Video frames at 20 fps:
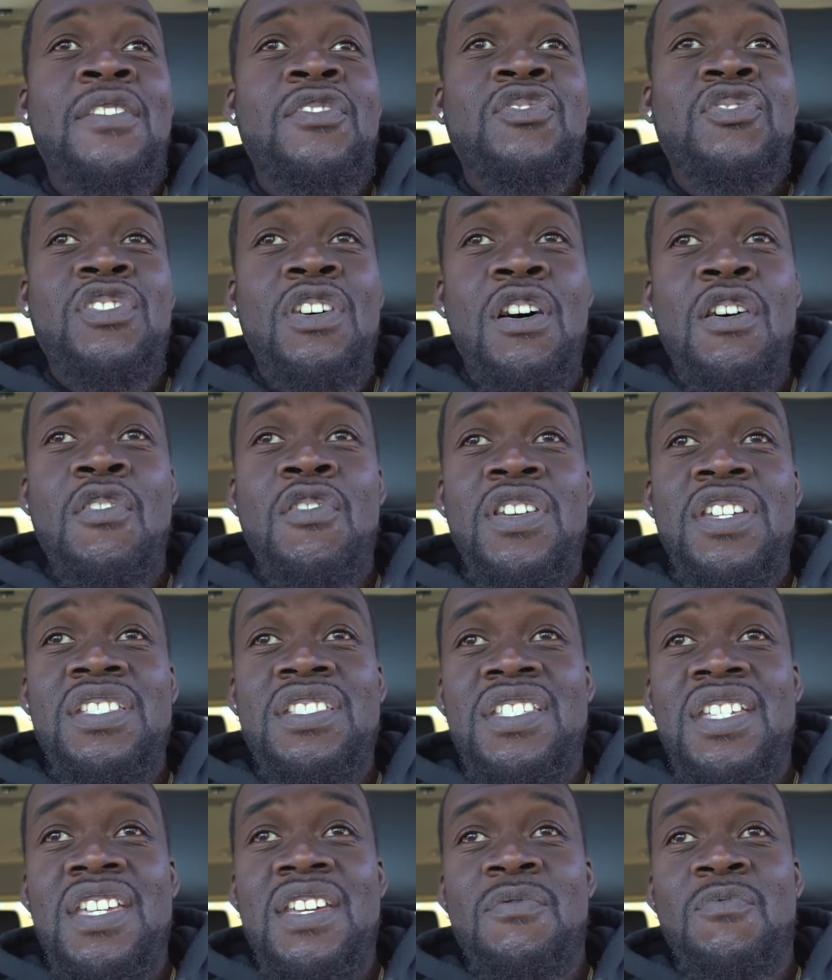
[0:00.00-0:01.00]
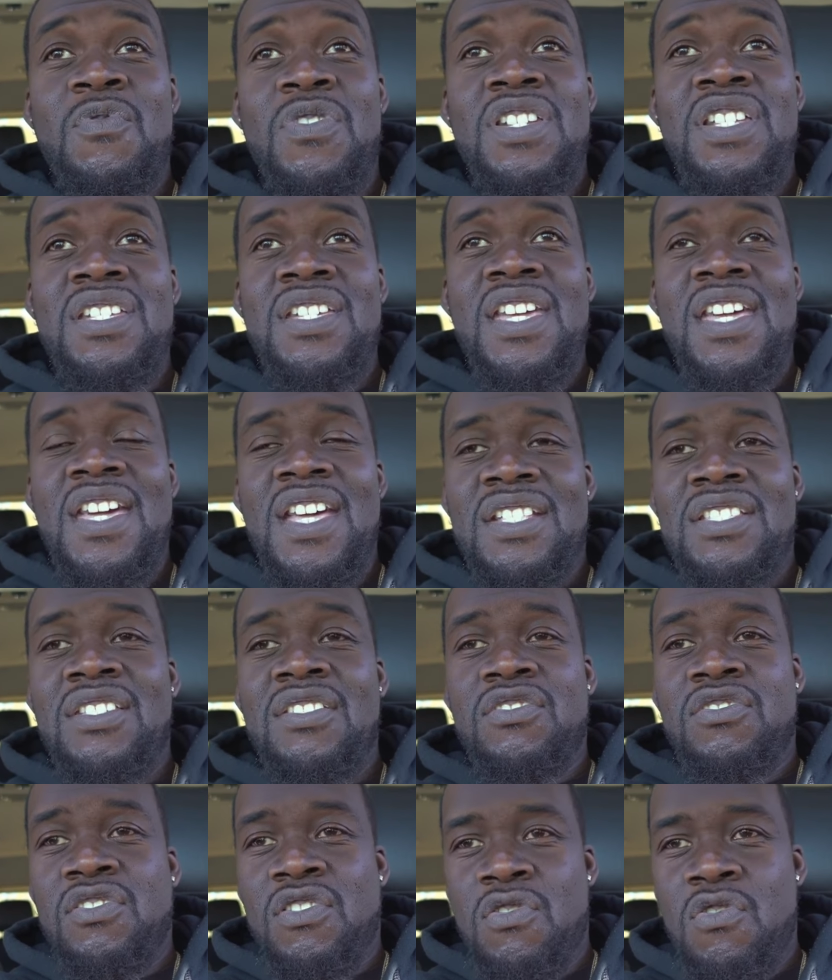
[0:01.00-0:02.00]
So he did what he had
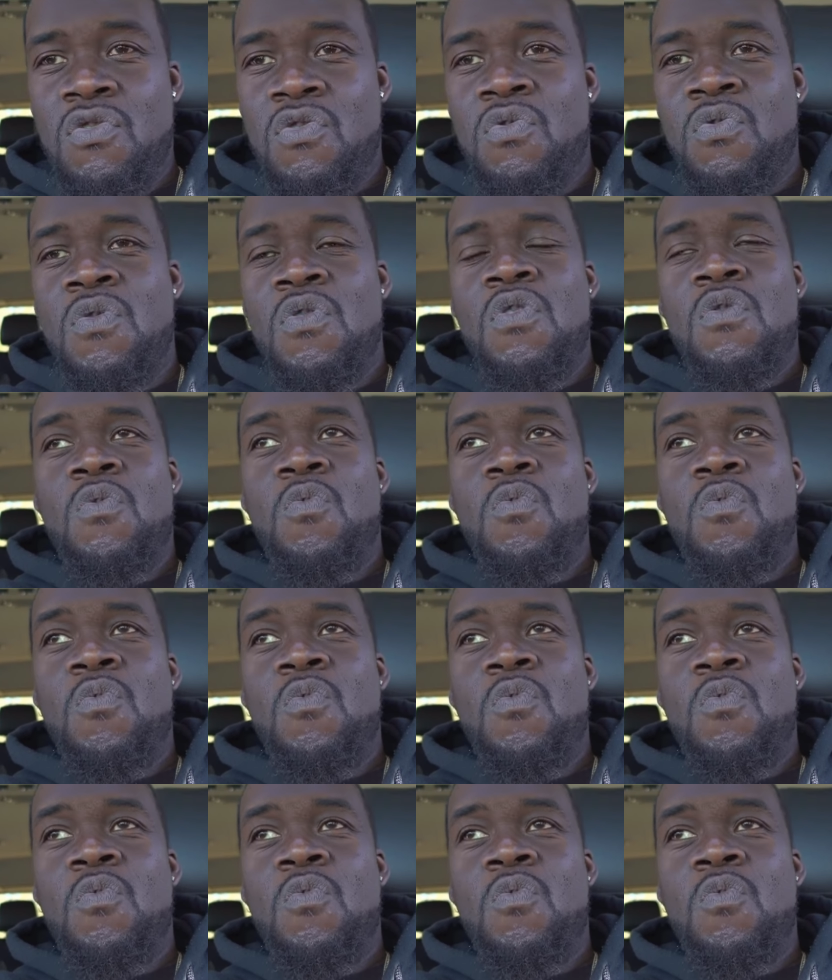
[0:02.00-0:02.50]
to do